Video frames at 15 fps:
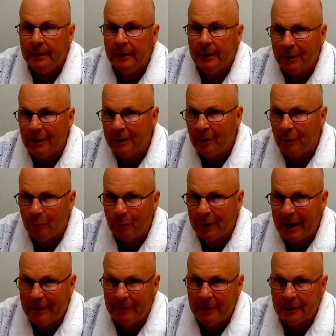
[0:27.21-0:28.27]
but don't really
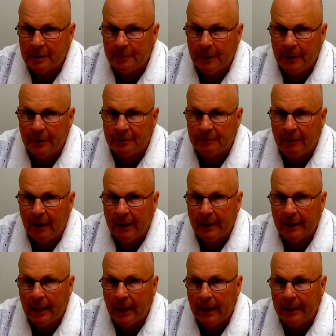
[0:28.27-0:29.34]
have any experience flying
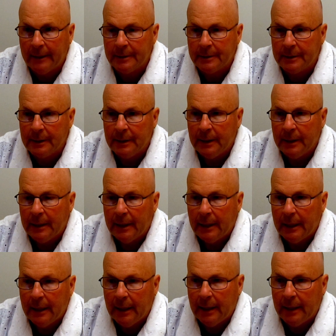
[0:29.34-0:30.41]
kites,
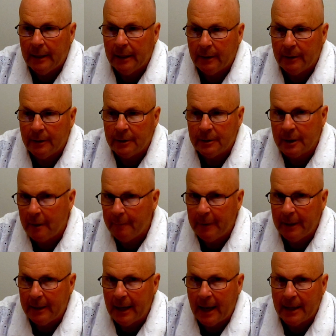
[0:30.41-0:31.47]
and you just thought it'd be
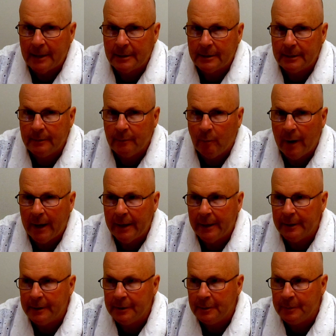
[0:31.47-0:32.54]
a nice way
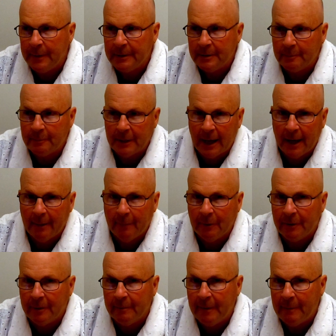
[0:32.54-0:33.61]
to spend some time
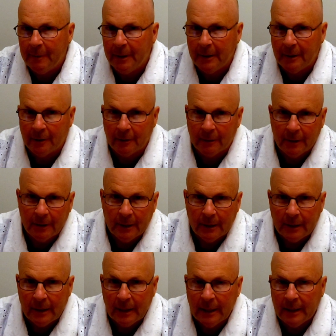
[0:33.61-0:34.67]
with maybe your
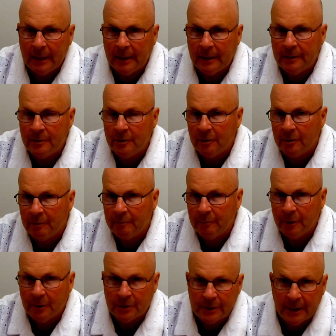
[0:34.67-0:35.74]
kids or
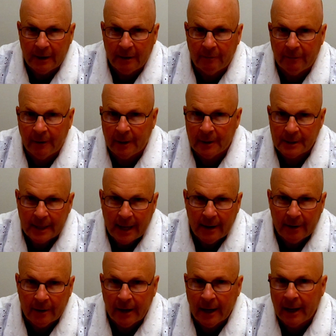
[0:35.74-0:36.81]
yourself on a
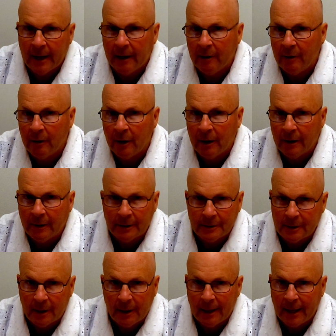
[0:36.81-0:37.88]
Saturday or just
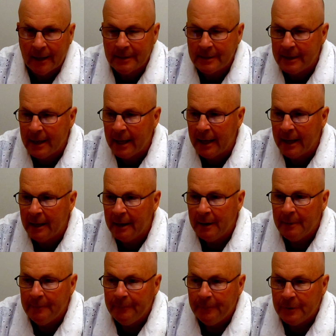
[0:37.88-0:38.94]
on a nice day.
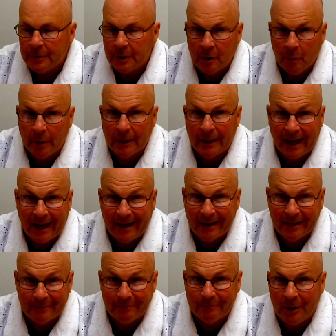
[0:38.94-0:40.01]
So you went and got
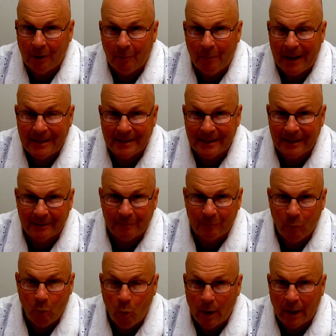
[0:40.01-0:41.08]
a basic
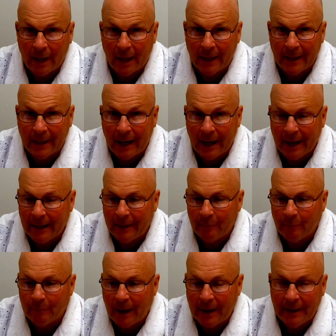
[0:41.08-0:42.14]
one-line kite.
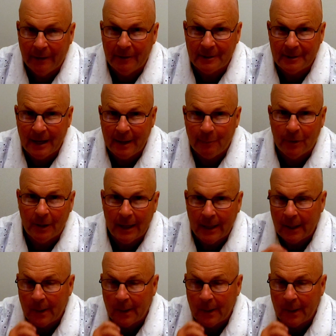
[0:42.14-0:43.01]
I did the same thing,